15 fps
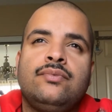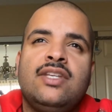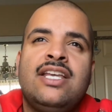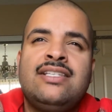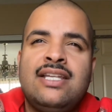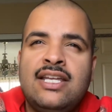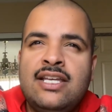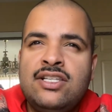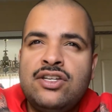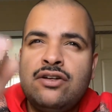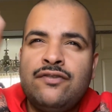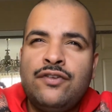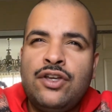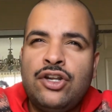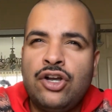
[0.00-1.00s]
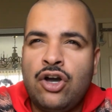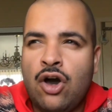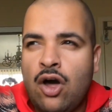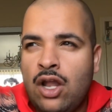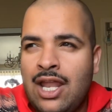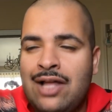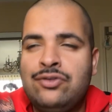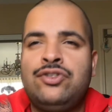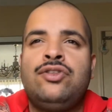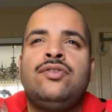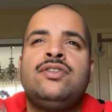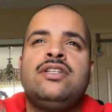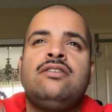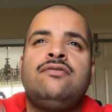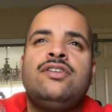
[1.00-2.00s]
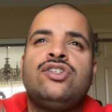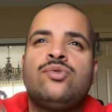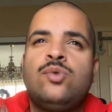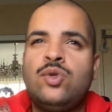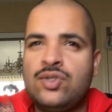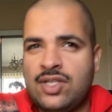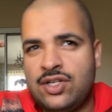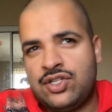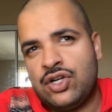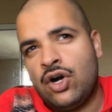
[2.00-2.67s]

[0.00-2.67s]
Is it easier for you to call out to those individuals than to